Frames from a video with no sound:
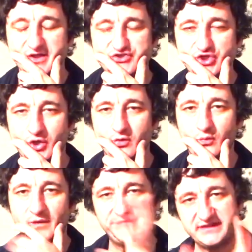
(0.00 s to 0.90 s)
So
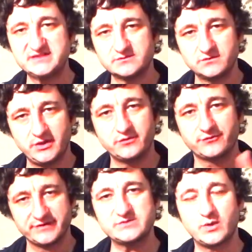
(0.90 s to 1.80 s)
what this, the
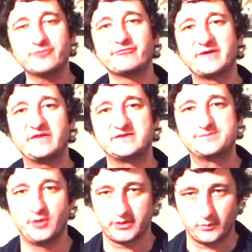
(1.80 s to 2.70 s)
reason why we're reading this
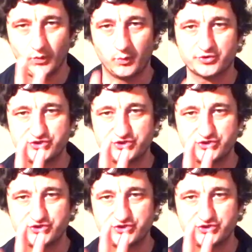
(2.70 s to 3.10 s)
book and what we're